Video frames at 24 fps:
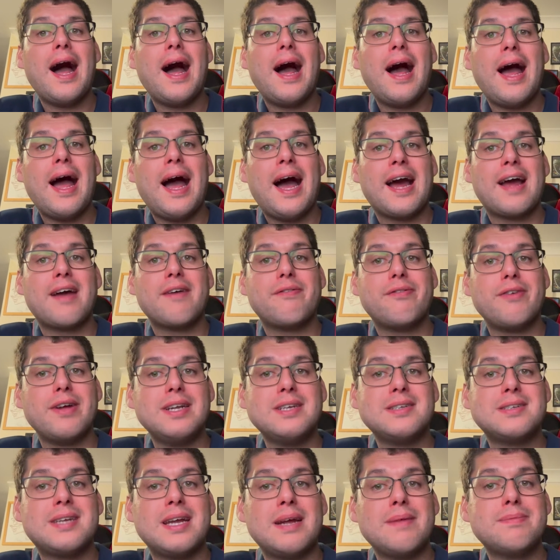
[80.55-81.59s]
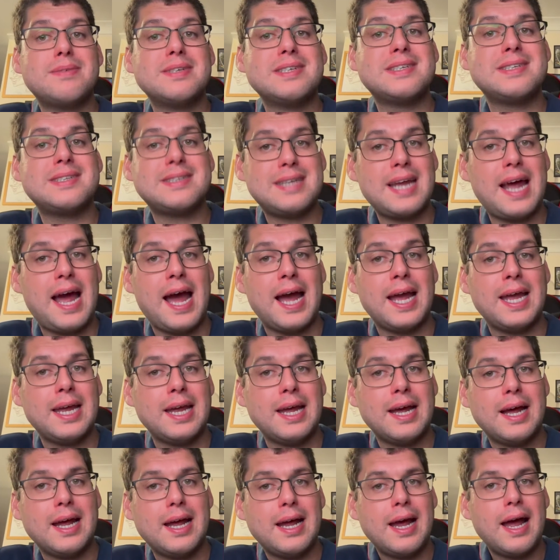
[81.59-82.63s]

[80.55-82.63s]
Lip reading: and convinced him to stay.